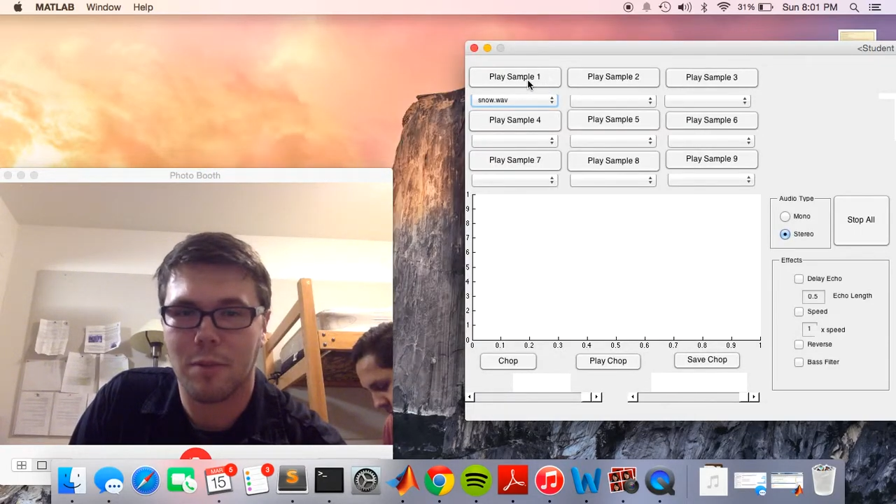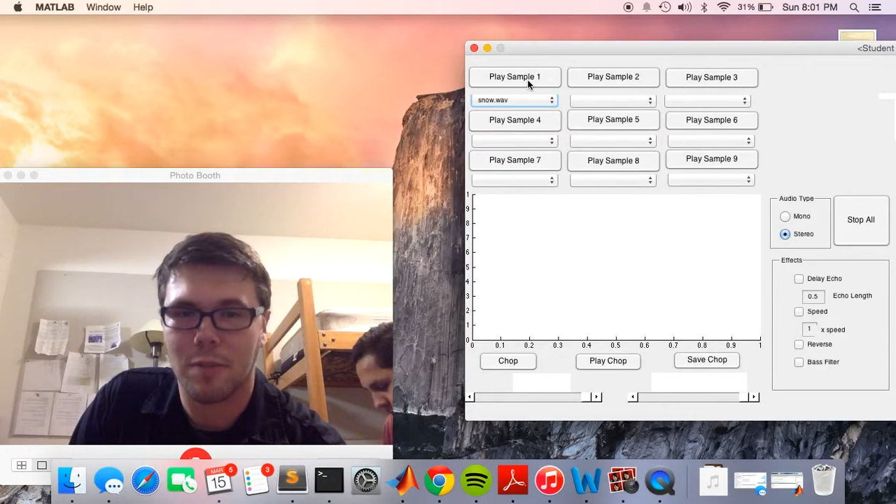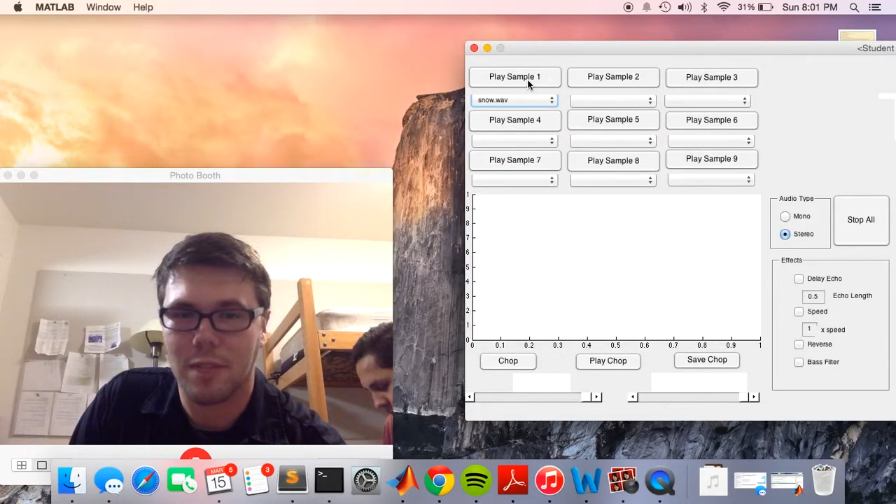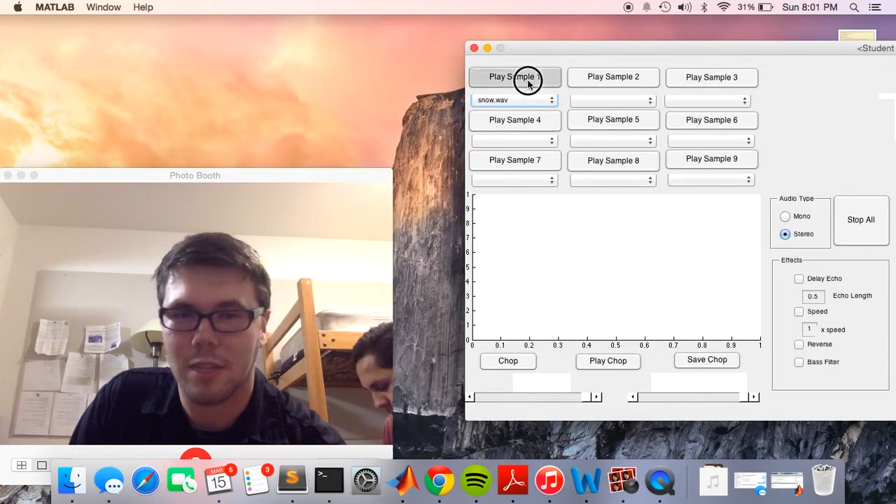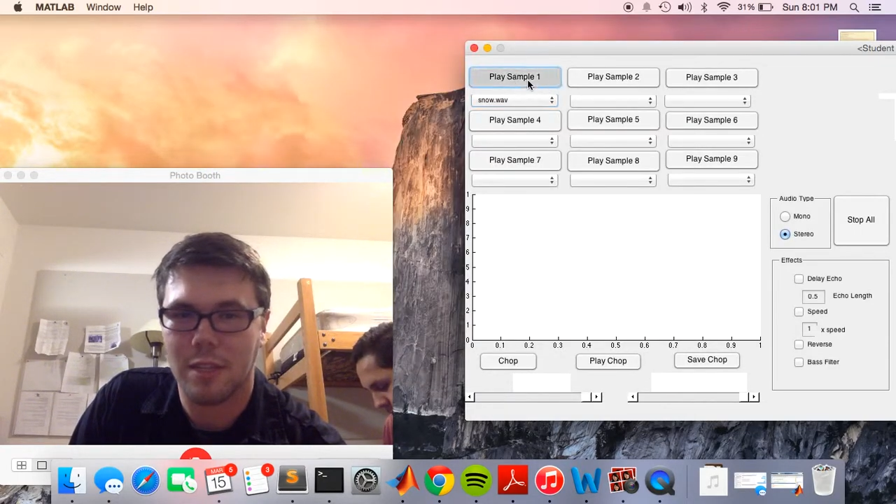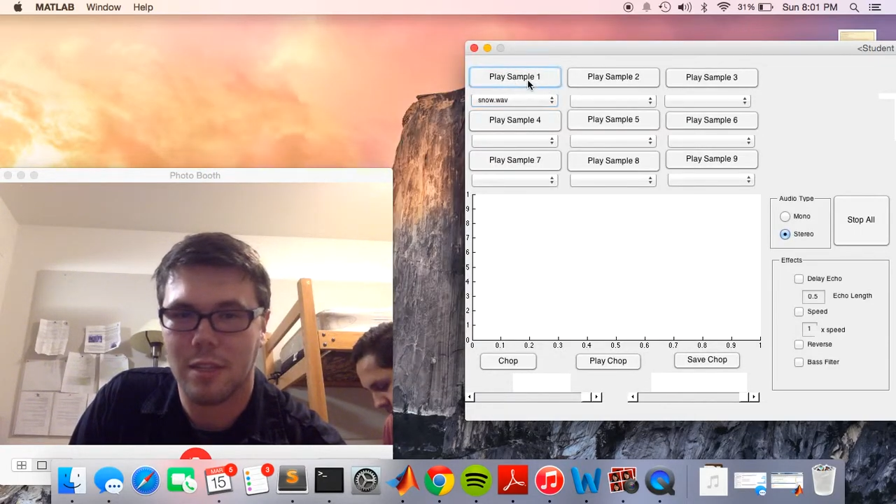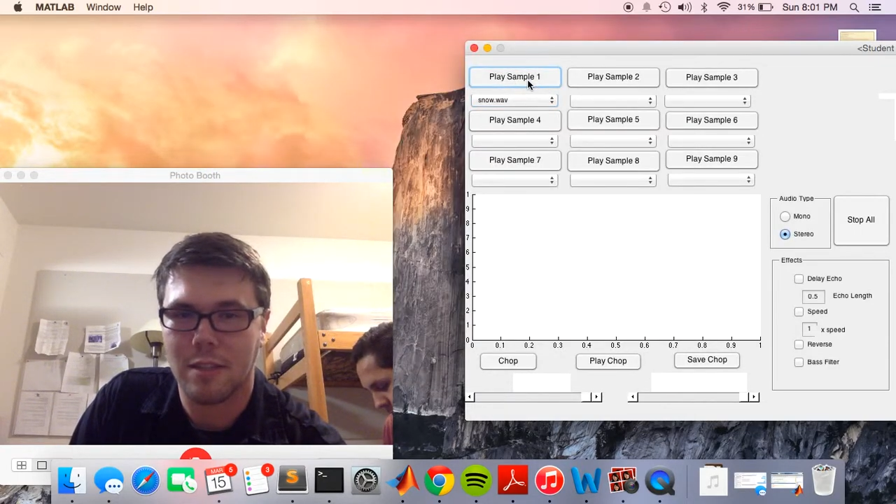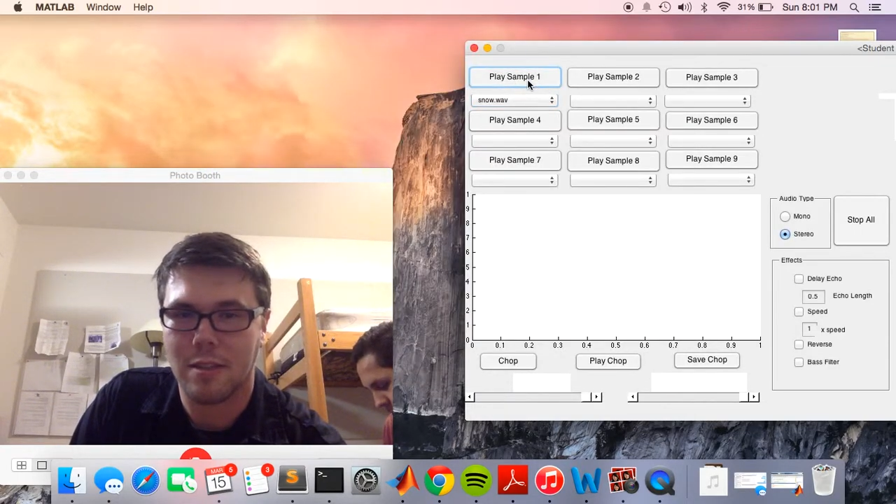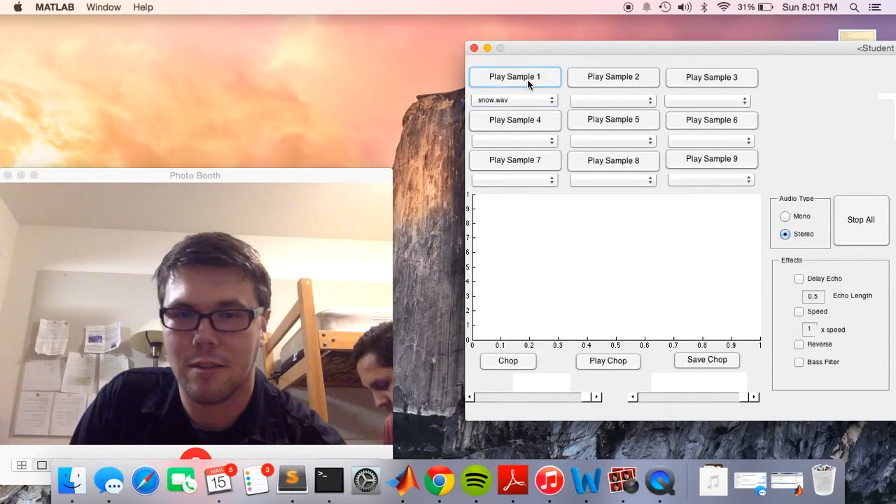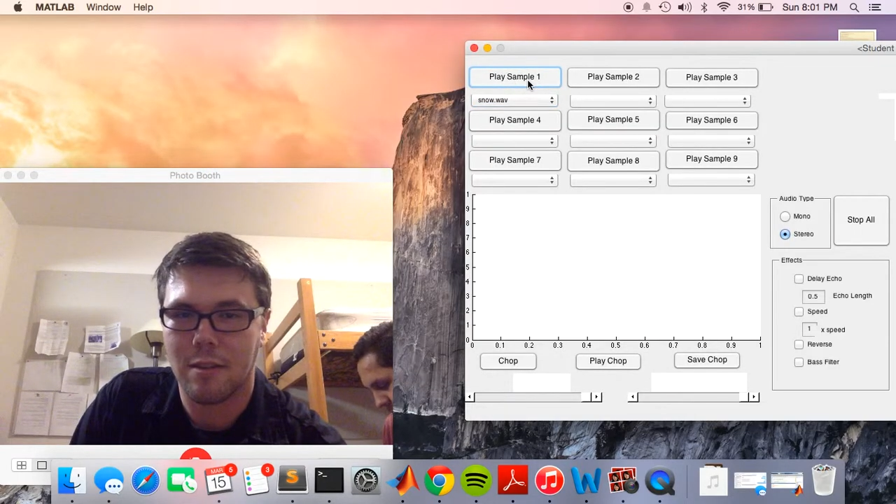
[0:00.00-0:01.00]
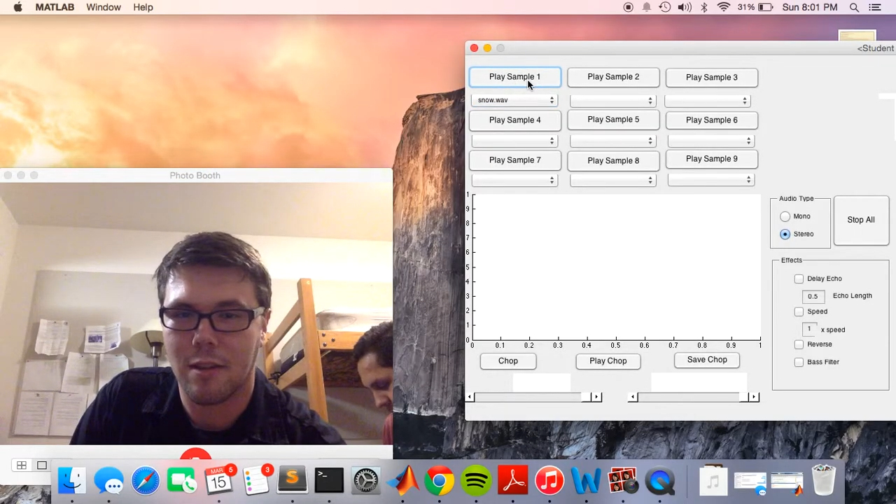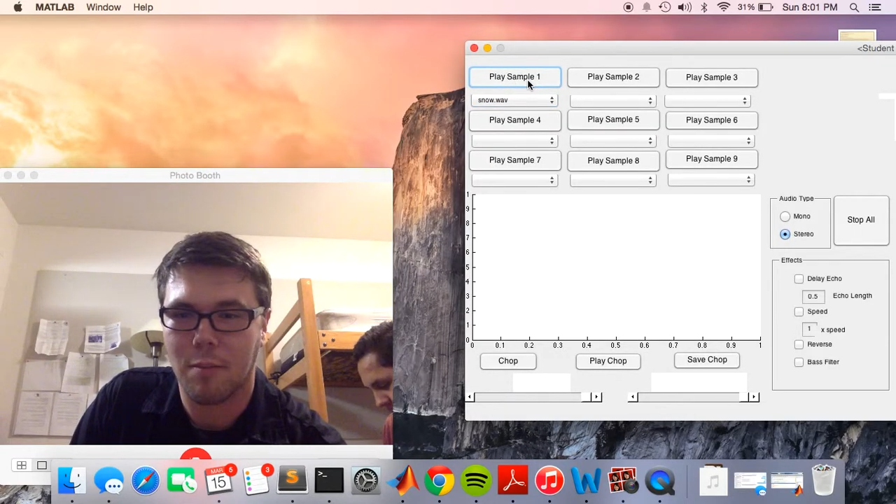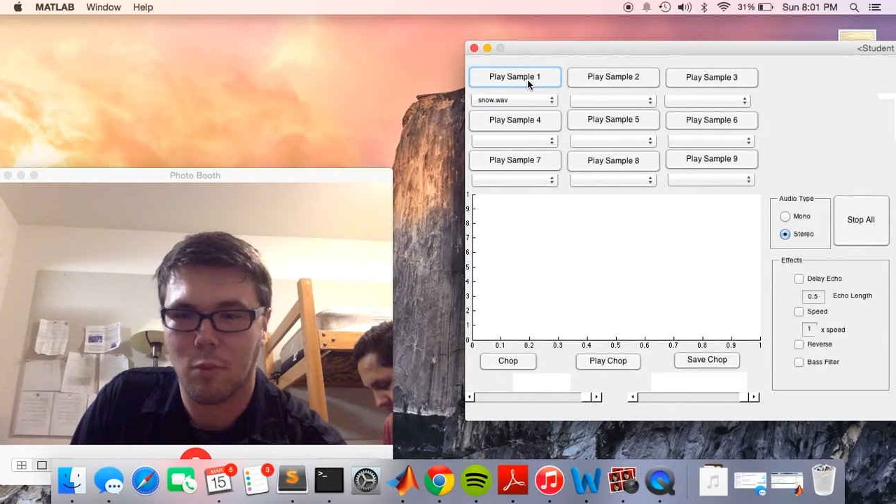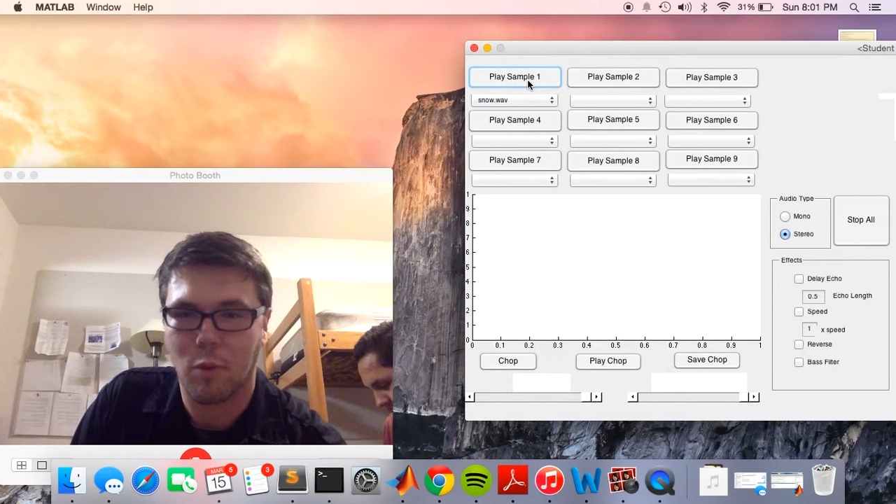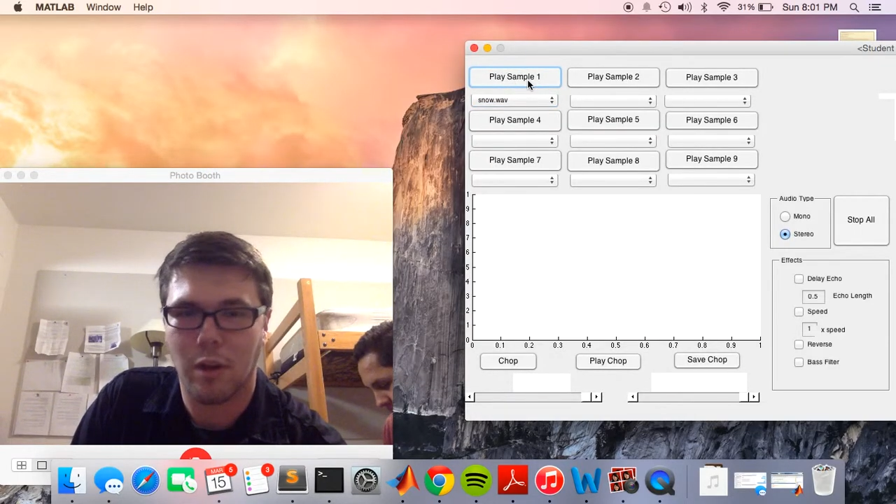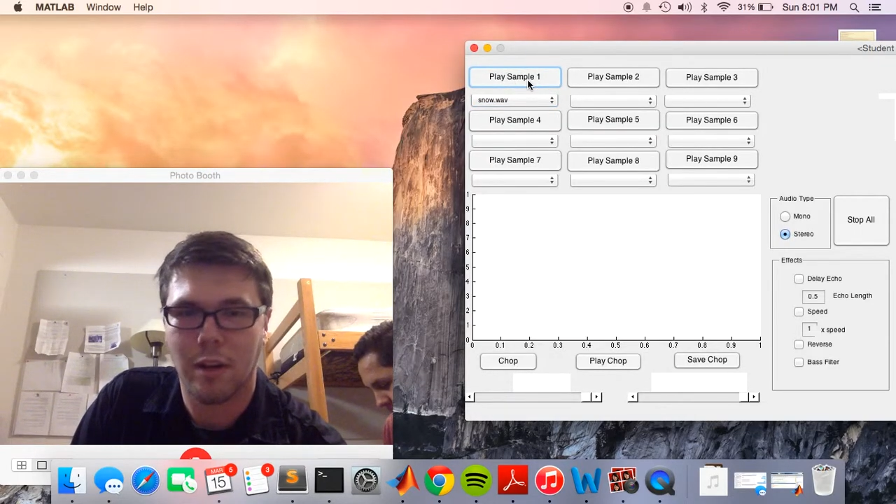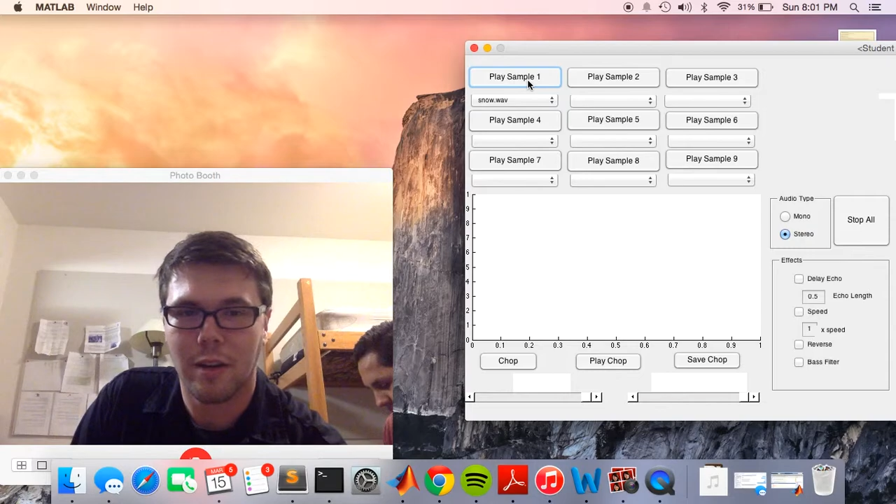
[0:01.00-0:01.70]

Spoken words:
is number 1.